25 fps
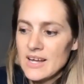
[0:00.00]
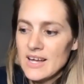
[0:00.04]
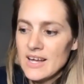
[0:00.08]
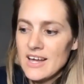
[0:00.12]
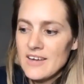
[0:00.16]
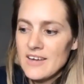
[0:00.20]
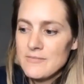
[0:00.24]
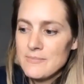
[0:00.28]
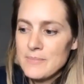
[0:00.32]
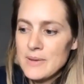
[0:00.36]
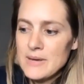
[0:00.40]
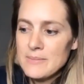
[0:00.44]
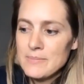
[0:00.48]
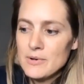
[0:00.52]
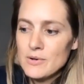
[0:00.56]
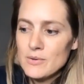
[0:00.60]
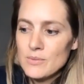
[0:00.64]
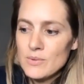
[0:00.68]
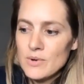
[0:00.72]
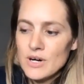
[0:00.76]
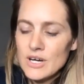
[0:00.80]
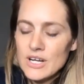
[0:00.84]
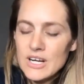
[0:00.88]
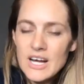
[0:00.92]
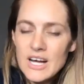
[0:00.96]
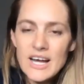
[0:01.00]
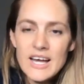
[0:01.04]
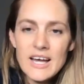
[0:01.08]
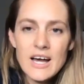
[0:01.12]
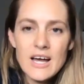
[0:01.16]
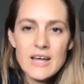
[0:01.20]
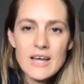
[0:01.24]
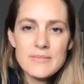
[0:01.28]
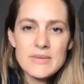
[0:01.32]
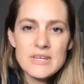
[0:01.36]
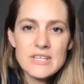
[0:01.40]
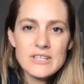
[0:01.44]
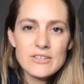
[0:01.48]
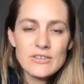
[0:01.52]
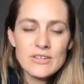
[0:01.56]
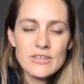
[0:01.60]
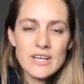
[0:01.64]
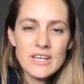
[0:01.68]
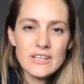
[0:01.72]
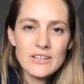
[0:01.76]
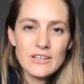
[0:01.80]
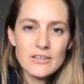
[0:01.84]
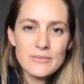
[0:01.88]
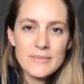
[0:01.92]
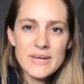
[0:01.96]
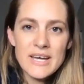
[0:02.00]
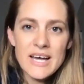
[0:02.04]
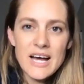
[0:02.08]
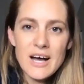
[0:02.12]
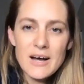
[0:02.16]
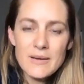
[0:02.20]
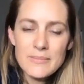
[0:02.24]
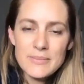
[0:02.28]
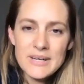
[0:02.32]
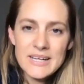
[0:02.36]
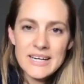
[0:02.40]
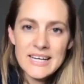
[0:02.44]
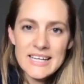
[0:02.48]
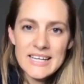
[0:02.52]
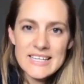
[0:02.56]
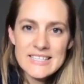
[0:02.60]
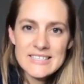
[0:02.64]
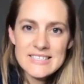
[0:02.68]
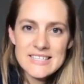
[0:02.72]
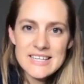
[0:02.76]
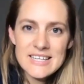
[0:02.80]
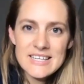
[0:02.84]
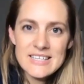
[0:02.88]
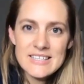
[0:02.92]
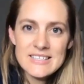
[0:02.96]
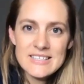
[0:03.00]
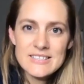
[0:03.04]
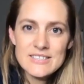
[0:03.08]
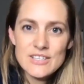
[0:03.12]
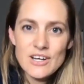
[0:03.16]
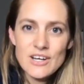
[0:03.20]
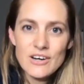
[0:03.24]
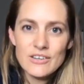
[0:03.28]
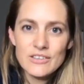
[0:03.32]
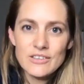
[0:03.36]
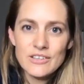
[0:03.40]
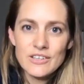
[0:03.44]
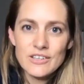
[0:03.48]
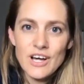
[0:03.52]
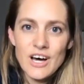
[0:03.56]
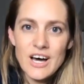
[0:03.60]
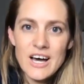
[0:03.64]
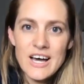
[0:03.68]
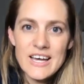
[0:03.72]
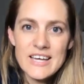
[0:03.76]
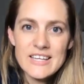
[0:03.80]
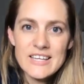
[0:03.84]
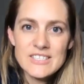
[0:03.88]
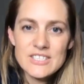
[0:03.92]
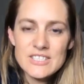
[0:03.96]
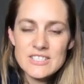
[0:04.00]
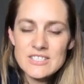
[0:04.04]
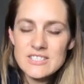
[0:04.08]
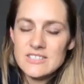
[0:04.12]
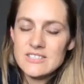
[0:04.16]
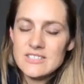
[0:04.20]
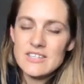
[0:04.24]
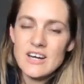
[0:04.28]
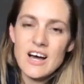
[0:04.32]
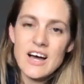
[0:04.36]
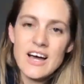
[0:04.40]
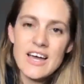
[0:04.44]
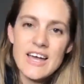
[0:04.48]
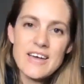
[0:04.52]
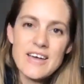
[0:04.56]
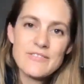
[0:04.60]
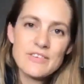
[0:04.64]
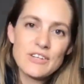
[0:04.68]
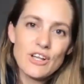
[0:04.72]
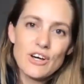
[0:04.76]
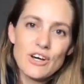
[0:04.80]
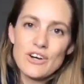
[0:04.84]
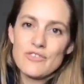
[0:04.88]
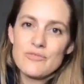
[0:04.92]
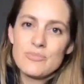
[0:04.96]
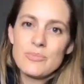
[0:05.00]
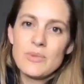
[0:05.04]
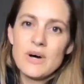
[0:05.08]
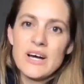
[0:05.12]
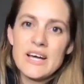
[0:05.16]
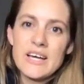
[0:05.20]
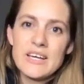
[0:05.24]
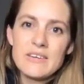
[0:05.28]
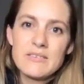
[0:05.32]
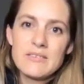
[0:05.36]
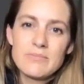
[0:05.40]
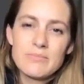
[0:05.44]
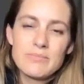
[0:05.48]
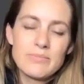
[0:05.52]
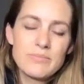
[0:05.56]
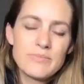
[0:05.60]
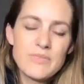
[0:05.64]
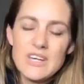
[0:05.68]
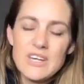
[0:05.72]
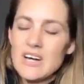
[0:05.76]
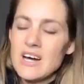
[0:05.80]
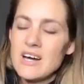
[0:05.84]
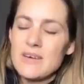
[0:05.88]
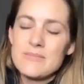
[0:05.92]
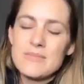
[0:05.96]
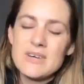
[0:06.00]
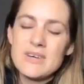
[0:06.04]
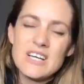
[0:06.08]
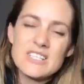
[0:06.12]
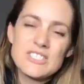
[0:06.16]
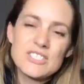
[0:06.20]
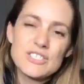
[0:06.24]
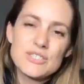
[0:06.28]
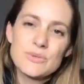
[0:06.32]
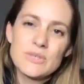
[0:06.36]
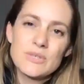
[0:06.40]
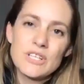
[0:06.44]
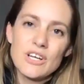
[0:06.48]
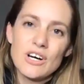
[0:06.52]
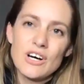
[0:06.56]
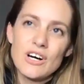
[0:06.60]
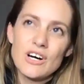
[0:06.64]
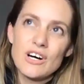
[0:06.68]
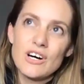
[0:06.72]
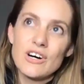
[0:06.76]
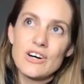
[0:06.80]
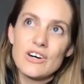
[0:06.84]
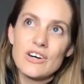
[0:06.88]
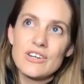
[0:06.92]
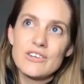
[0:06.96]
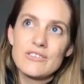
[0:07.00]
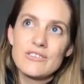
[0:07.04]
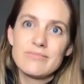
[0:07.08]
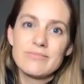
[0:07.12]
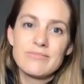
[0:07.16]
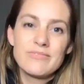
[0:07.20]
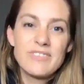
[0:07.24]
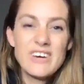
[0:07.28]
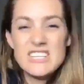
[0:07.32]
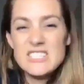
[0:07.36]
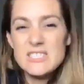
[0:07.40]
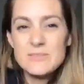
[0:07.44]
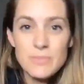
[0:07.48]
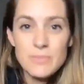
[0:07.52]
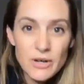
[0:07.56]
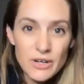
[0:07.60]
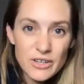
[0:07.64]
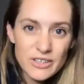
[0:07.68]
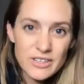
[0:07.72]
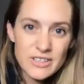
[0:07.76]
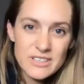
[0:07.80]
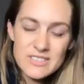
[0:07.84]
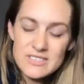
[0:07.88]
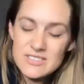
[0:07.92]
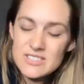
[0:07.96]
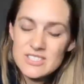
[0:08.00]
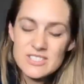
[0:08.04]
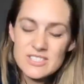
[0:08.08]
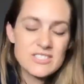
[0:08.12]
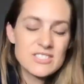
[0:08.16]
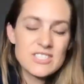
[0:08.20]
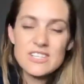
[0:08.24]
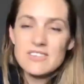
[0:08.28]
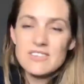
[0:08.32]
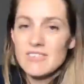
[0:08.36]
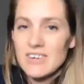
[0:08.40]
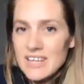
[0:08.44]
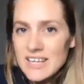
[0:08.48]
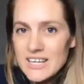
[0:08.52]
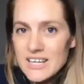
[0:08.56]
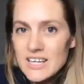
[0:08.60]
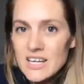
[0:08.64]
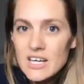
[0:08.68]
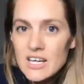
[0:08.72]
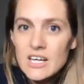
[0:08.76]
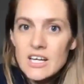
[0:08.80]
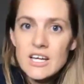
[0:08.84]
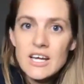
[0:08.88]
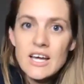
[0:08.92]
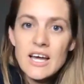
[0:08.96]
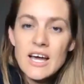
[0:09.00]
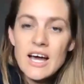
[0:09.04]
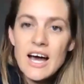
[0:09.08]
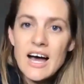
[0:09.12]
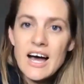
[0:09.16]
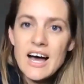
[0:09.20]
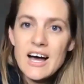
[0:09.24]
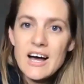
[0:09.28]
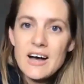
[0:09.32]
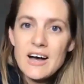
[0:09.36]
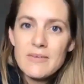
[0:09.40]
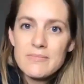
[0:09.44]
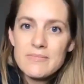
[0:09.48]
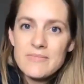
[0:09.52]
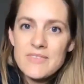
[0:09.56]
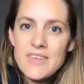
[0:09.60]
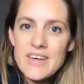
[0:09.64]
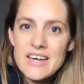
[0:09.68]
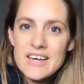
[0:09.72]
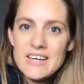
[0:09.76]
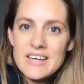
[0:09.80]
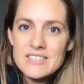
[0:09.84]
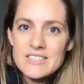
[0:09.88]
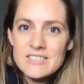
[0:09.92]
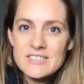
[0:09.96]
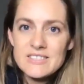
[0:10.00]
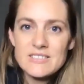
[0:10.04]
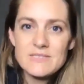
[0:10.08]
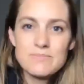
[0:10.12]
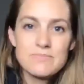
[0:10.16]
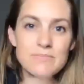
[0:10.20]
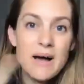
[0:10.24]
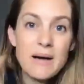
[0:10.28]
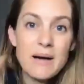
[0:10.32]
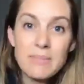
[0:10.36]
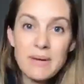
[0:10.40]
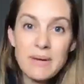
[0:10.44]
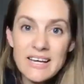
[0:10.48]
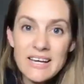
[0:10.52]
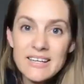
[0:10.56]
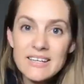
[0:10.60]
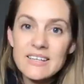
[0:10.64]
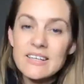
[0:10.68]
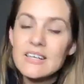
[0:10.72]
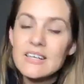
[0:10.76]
If people want, I mean, you can look me up, Claire Deeks, online. I have a lot of I do a lot on Facebook, just generally, that is public.